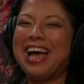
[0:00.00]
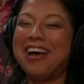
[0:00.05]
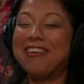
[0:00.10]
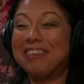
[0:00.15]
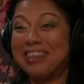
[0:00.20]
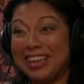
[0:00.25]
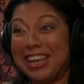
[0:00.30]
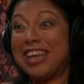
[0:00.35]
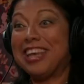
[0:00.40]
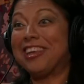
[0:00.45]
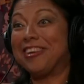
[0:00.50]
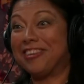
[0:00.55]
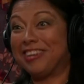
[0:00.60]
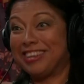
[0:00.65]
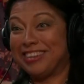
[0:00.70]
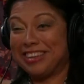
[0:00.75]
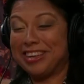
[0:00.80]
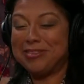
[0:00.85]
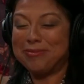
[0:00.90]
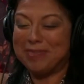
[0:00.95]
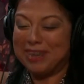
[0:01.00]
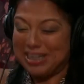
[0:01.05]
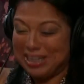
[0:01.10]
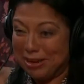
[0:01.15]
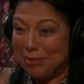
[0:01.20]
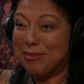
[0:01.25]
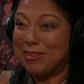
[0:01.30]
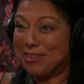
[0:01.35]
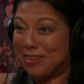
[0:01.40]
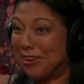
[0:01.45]
Like you're saying, my
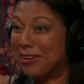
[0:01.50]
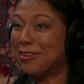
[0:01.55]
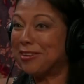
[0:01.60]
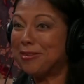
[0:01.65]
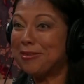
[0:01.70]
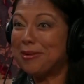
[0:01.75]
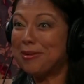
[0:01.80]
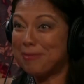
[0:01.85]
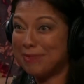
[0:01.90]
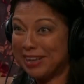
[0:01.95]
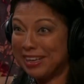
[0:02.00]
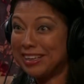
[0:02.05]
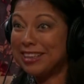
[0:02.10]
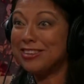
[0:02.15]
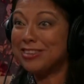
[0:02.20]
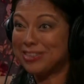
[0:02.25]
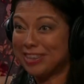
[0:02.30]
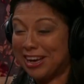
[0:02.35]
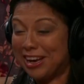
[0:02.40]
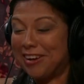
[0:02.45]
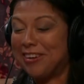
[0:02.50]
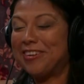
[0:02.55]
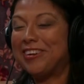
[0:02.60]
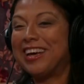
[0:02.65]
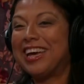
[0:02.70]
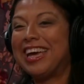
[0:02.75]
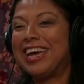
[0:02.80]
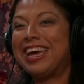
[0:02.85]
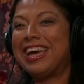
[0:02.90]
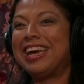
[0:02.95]
name is Dr. Rebecca Chow.
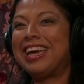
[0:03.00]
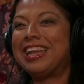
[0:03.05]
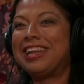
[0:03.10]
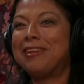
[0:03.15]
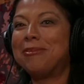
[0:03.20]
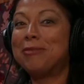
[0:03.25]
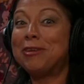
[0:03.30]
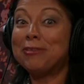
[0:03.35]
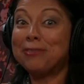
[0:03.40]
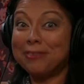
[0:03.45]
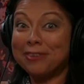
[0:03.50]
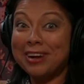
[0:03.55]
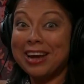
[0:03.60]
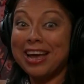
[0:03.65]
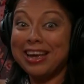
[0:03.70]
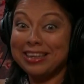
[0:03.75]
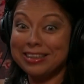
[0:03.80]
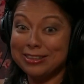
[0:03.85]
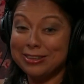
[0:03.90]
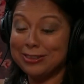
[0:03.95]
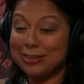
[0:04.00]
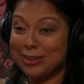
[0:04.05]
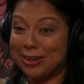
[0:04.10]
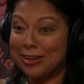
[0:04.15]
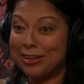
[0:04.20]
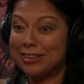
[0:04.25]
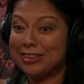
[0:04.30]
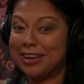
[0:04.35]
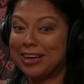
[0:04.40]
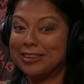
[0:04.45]
And before I
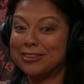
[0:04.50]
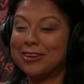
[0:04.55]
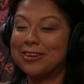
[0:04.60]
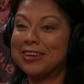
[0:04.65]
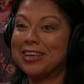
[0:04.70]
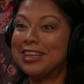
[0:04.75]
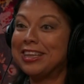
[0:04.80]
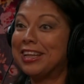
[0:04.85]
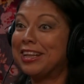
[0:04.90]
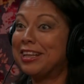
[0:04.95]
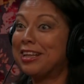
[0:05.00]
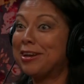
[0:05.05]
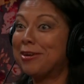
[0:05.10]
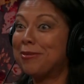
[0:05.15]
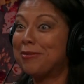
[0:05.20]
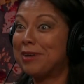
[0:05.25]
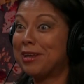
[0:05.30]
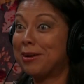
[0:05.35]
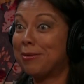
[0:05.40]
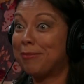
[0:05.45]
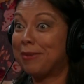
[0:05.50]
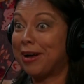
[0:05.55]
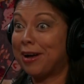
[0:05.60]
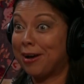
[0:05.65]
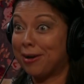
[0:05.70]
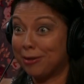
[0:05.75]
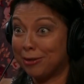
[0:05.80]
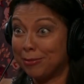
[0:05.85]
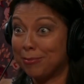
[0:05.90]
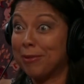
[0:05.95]
start talking a little bit
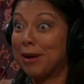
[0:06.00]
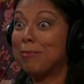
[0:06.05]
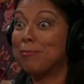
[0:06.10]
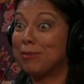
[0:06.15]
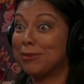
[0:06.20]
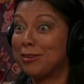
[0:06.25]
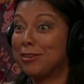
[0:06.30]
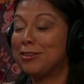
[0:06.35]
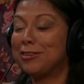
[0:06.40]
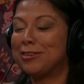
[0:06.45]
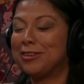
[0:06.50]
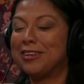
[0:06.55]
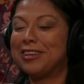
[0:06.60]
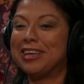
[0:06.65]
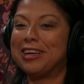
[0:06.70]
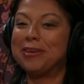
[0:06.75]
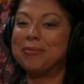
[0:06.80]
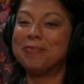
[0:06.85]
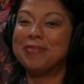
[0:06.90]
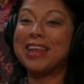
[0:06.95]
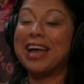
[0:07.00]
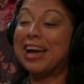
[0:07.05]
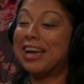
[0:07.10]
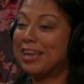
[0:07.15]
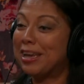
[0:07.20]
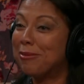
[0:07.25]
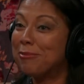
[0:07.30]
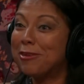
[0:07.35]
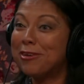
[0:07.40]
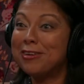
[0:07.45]
about my position here, I
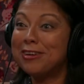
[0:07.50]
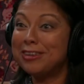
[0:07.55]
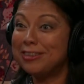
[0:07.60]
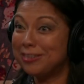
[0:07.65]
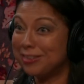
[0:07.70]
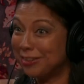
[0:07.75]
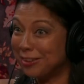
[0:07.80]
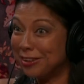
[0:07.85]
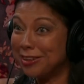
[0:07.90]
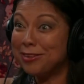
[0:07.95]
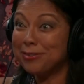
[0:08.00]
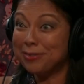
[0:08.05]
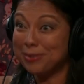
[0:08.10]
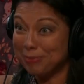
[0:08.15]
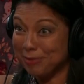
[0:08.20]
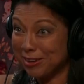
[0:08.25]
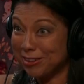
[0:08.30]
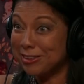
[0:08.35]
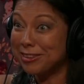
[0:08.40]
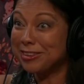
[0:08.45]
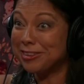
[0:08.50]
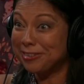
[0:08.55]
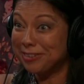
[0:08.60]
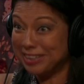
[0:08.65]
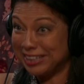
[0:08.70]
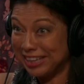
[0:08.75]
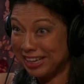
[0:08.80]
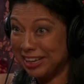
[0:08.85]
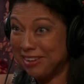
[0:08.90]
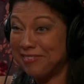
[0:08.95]
am originally from Costa
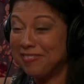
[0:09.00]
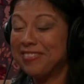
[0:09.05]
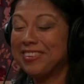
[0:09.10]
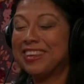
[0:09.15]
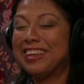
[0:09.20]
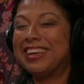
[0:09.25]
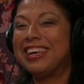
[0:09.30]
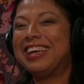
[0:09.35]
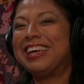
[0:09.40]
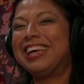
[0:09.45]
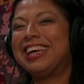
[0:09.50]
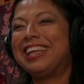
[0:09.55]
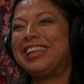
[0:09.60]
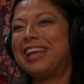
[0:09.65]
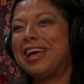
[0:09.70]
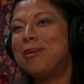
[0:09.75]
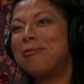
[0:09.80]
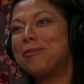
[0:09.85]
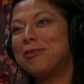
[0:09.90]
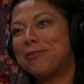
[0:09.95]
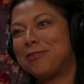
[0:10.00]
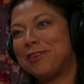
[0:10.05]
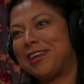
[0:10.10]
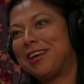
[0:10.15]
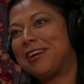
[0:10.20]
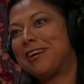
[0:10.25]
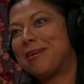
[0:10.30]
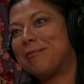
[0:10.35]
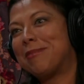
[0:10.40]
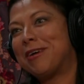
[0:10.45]
Rica. And I moved
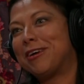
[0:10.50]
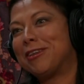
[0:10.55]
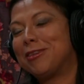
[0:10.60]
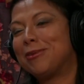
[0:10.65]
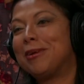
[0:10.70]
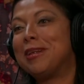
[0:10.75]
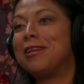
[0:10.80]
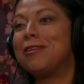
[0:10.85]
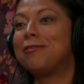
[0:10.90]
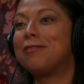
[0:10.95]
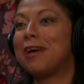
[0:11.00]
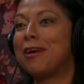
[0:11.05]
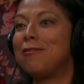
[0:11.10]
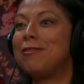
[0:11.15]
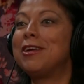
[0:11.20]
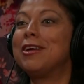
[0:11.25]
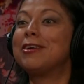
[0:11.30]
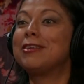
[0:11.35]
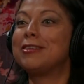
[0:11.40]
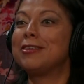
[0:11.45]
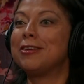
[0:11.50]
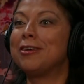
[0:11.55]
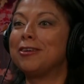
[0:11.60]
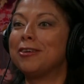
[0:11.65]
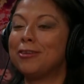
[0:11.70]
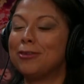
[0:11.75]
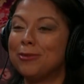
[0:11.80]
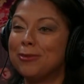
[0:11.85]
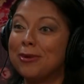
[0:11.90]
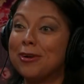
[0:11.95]
here about 25 years ago
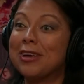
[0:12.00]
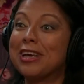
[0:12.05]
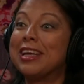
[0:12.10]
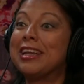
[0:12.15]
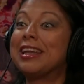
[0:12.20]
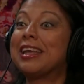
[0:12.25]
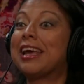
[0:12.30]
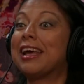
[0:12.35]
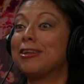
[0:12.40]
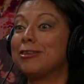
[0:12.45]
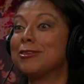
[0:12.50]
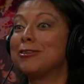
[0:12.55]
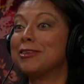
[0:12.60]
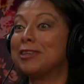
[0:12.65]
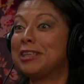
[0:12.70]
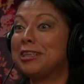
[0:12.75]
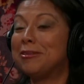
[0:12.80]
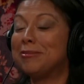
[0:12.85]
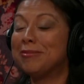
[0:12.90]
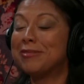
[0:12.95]
to work in counseling.